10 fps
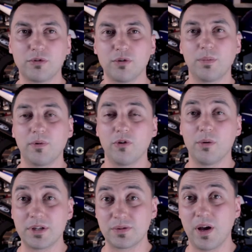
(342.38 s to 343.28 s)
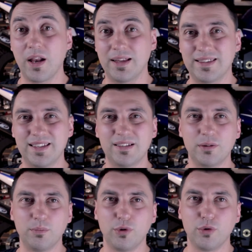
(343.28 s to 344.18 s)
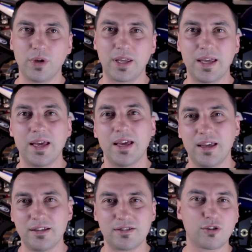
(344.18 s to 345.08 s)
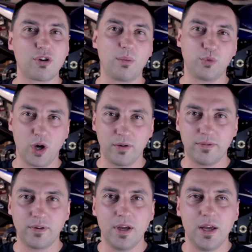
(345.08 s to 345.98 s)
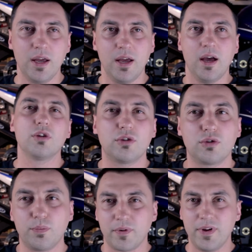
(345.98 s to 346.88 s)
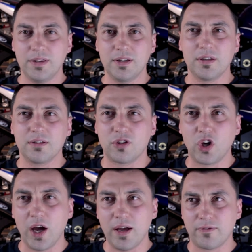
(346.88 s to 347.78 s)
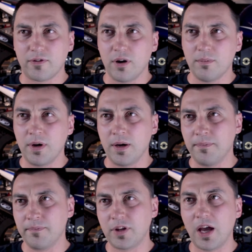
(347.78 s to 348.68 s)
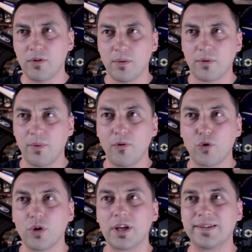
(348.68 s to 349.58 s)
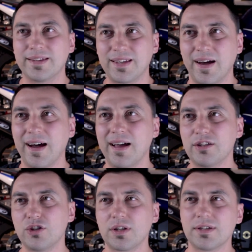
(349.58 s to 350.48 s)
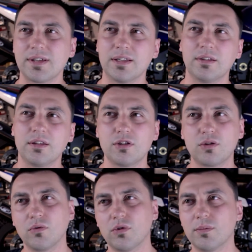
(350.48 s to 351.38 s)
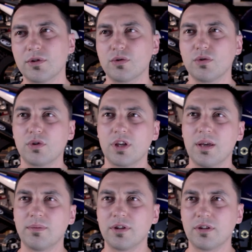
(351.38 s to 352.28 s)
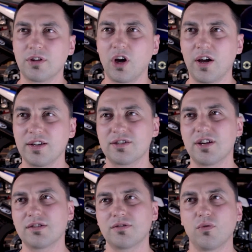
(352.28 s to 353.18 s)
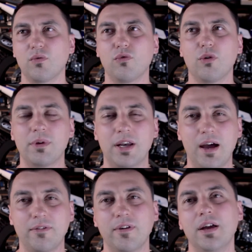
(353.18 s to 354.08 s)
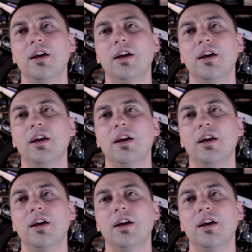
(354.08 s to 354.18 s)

to perform as well until the bluing is scrubbed off. To prevent the tire warmer from overcooking the tires, you can set the digital warmers to keep the tires just warm enough